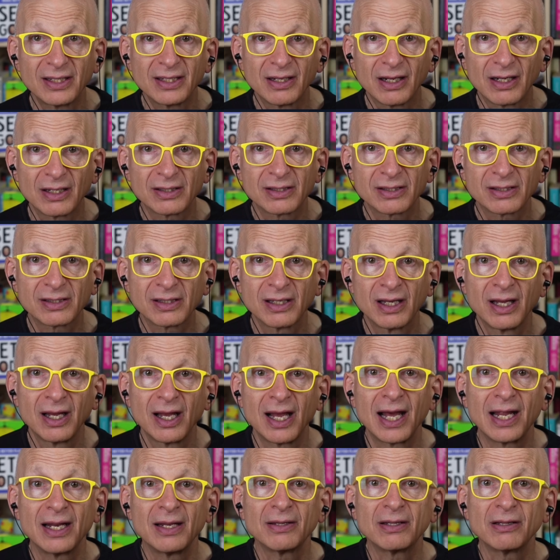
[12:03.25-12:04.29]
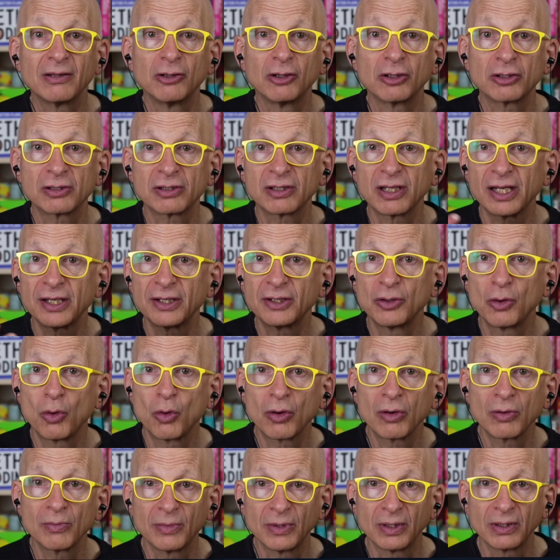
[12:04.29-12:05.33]
us, and it looks like
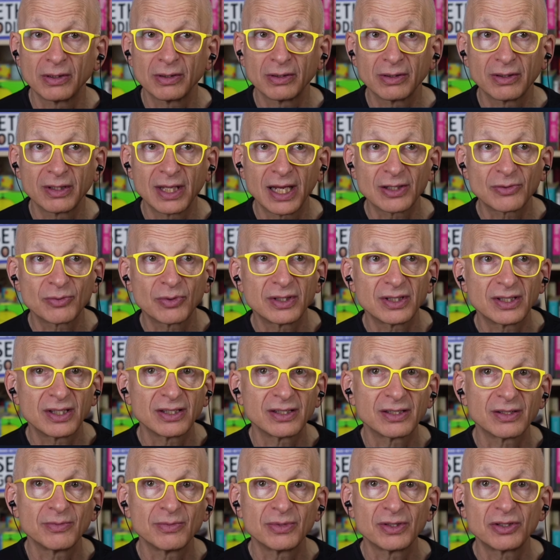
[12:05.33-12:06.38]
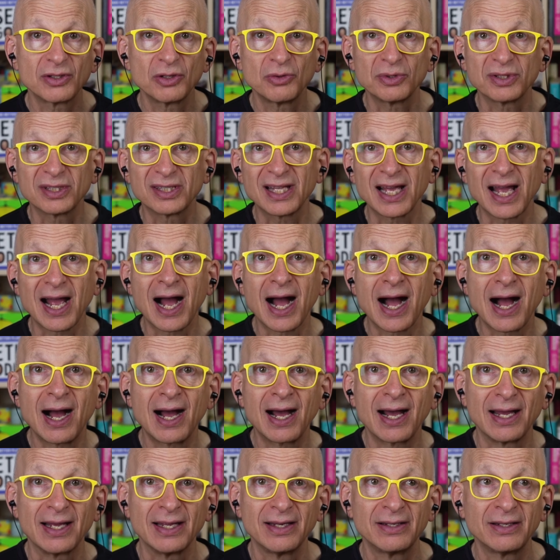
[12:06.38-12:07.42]
normal. That's what systems do, is they
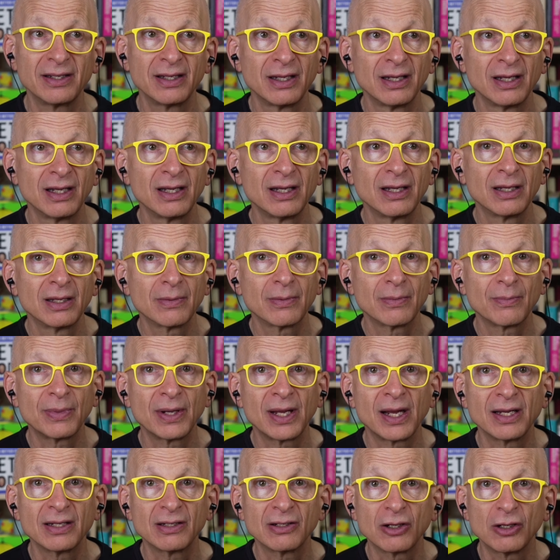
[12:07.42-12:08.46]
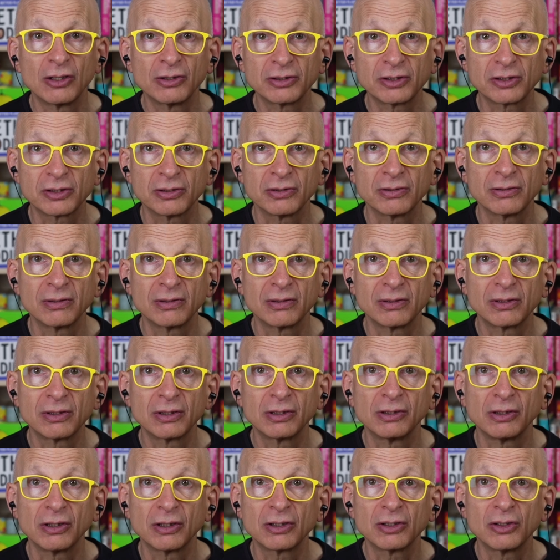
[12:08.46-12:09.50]
hide behind culture to
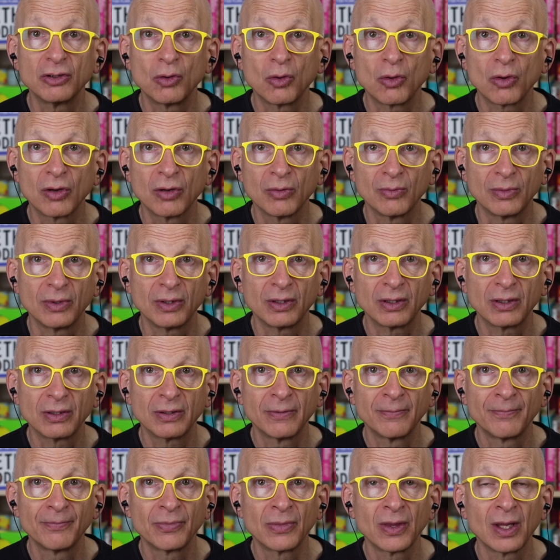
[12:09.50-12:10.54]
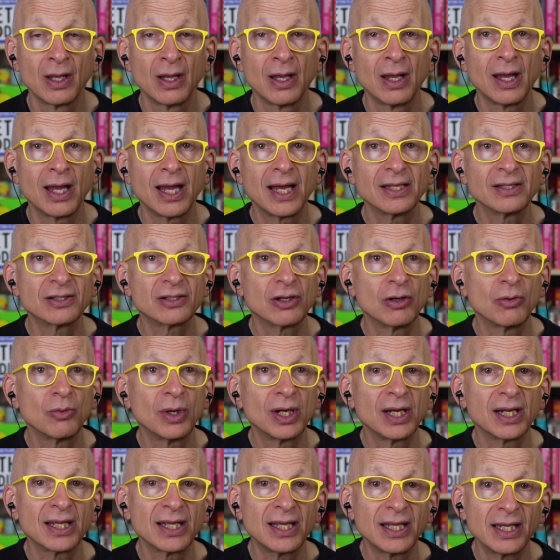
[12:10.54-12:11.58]
look normal. And so when
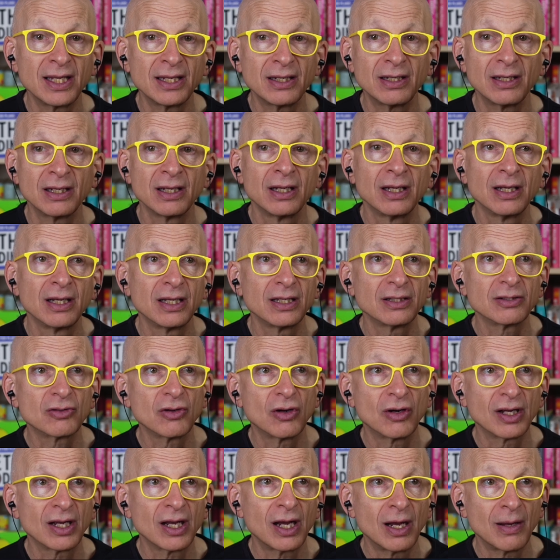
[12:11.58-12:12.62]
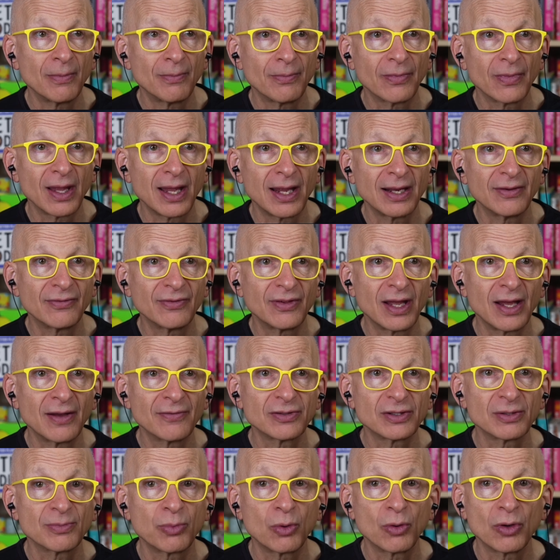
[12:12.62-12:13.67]
a kid is growing up, and if they have
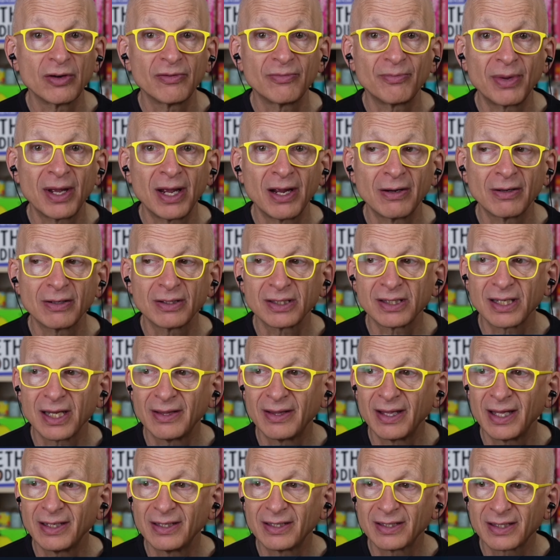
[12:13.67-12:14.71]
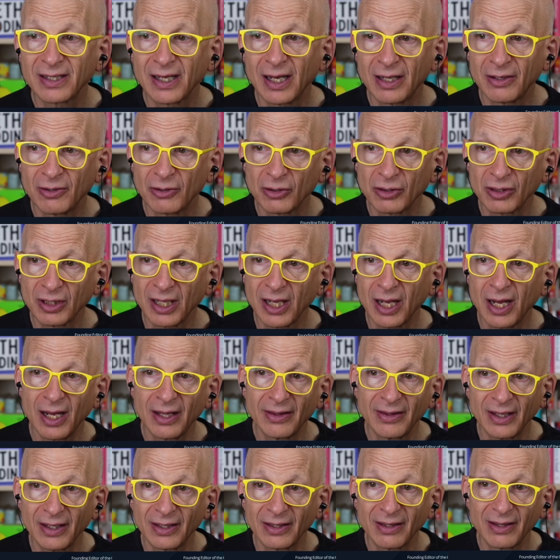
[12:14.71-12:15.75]
supportive parents and they decide early
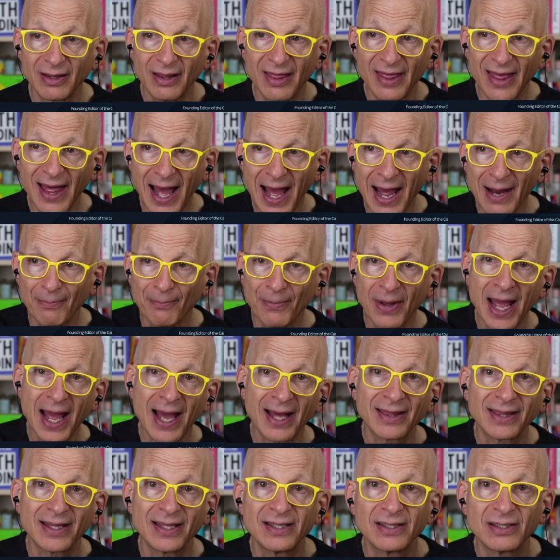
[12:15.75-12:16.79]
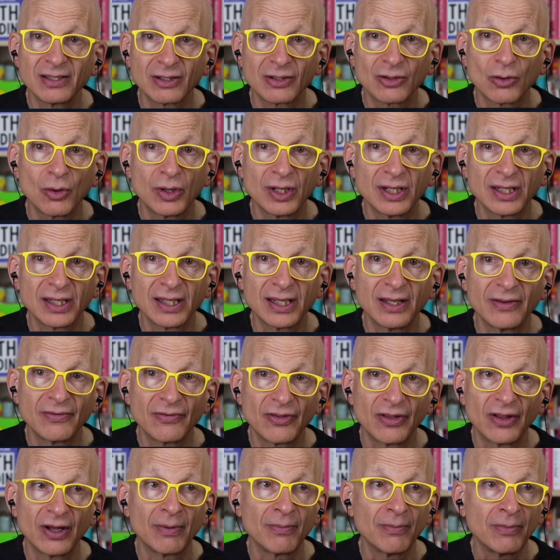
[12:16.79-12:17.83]
on that that path isn't going to give
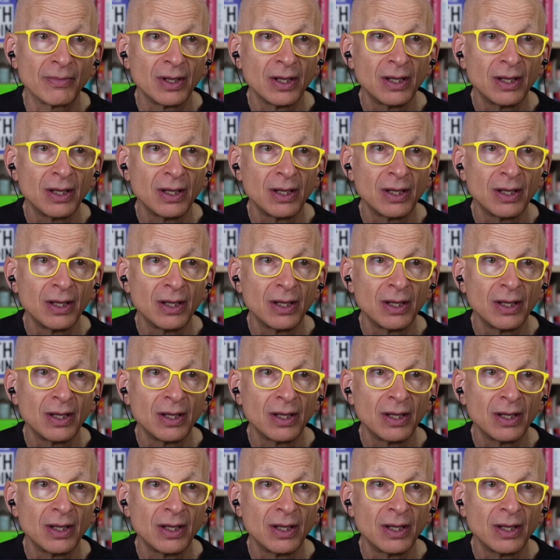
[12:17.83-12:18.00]
them